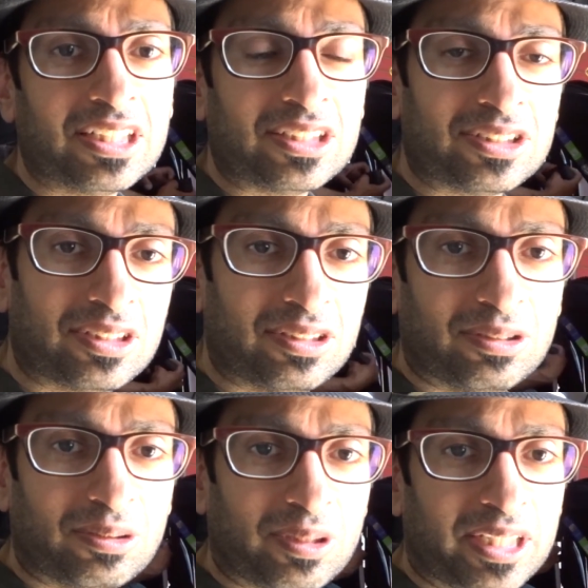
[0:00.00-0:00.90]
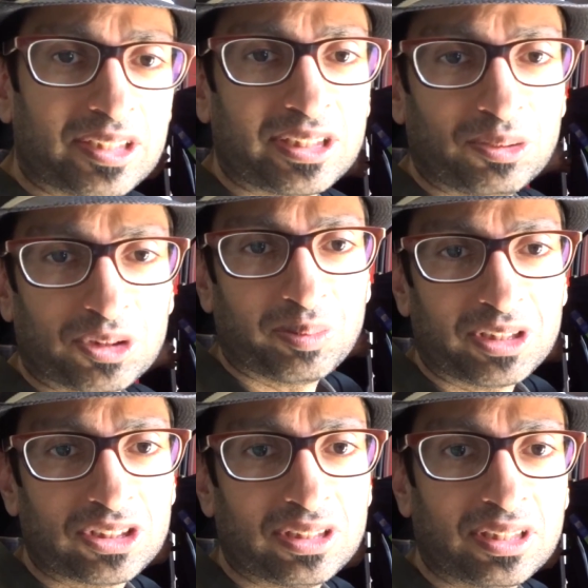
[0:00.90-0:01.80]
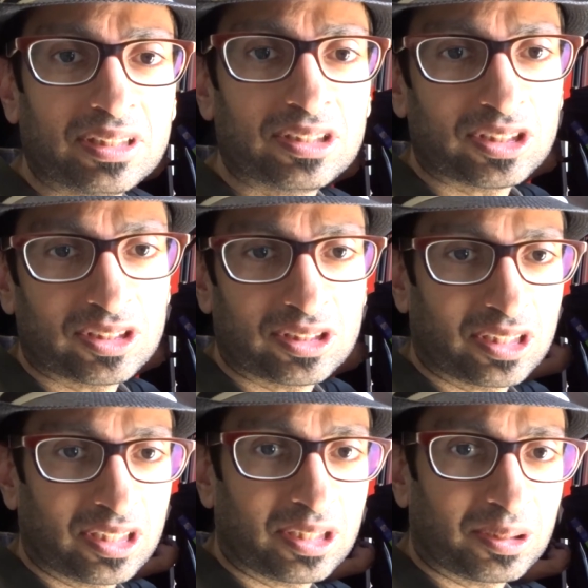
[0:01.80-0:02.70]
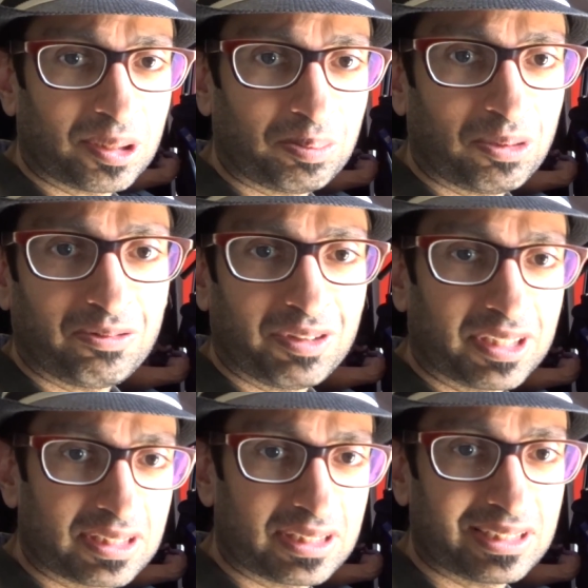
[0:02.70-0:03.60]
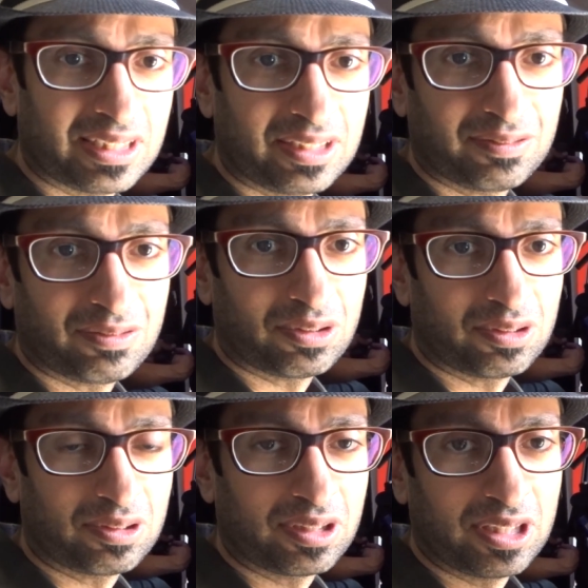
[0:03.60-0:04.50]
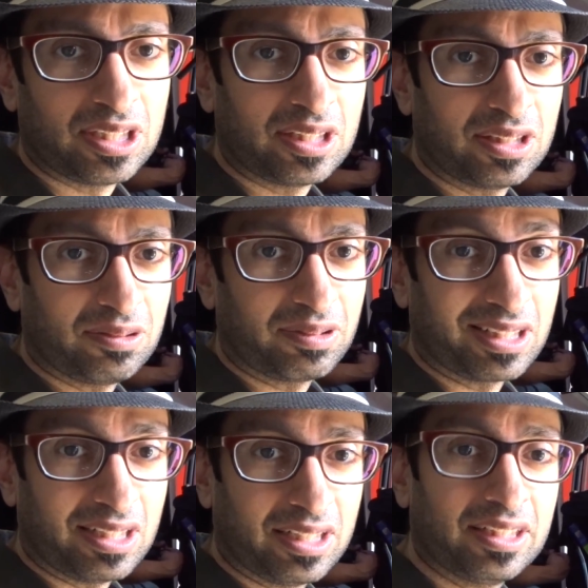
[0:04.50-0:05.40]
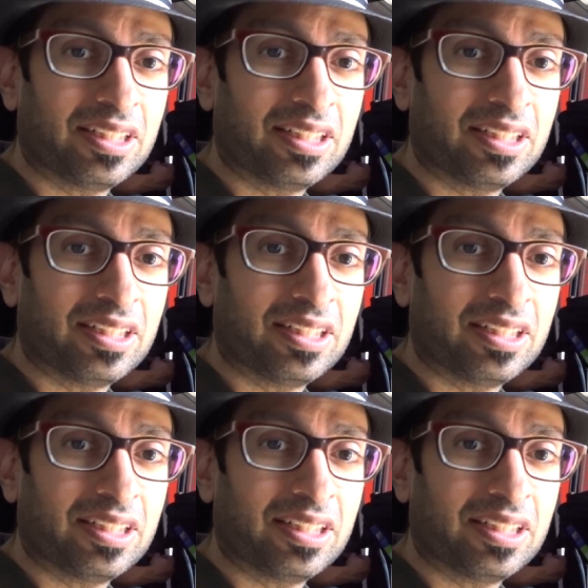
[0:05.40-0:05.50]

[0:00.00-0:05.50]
So as he mentioning, this is a perfect setting for the recline.